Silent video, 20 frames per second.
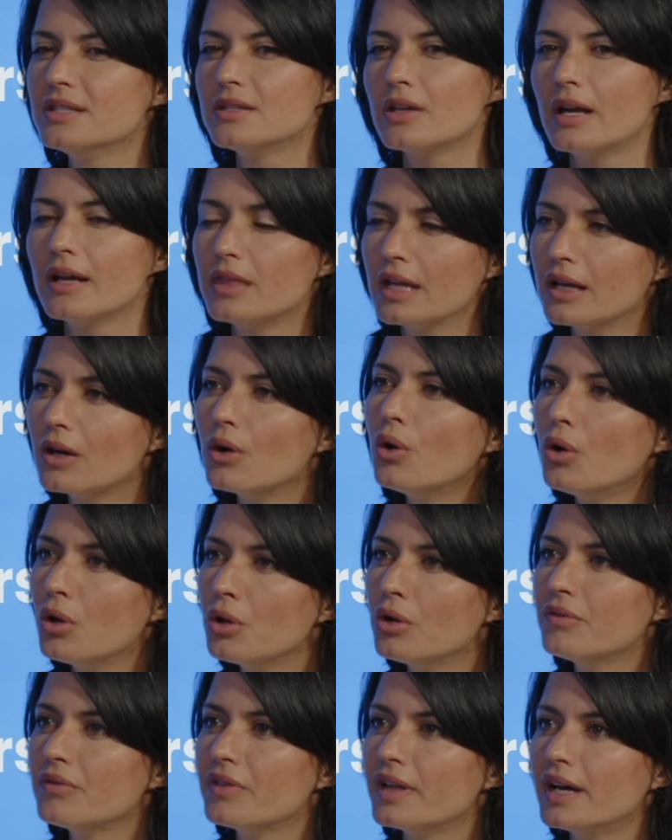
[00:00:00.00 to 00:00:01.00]
So I think
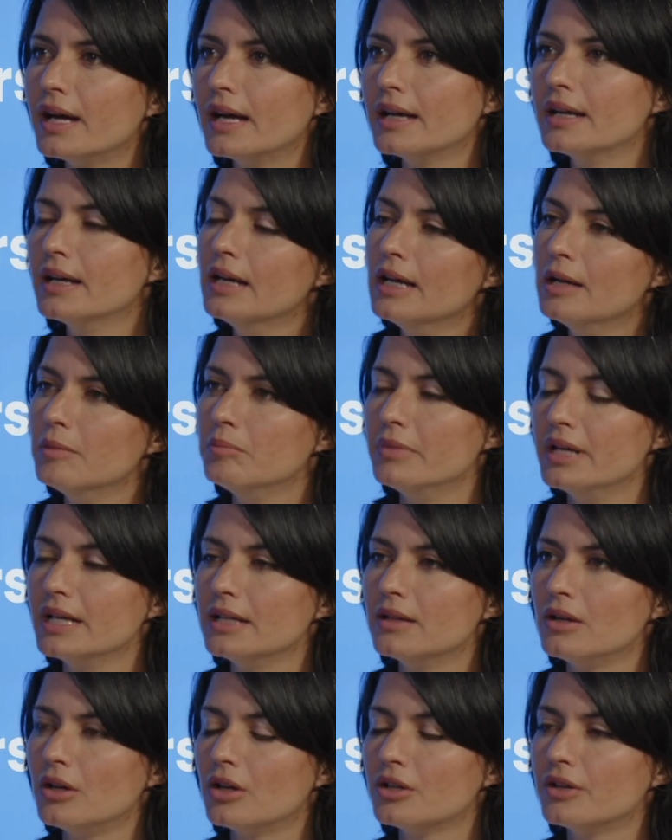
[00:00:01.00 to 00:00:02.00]
all of that made
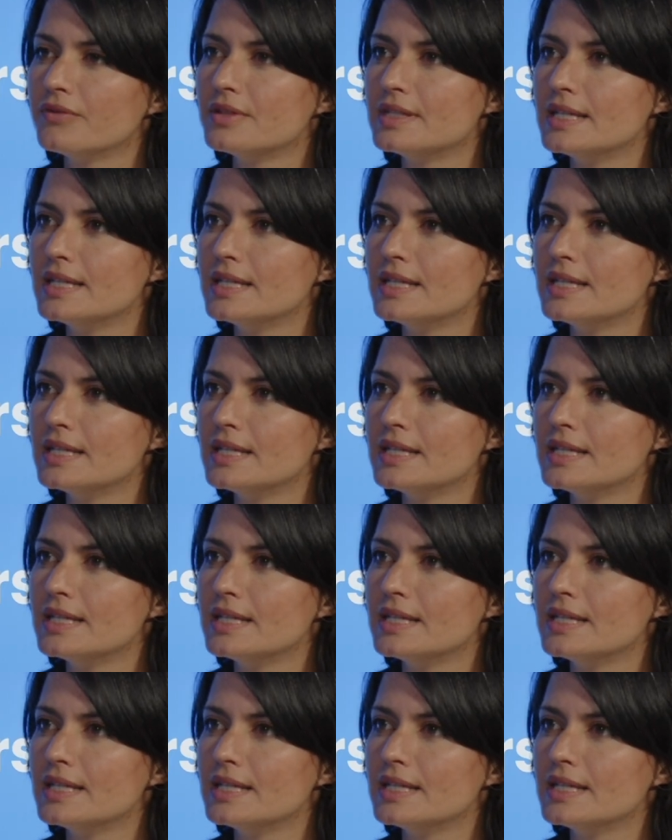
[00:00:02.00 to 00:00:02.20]
a lot of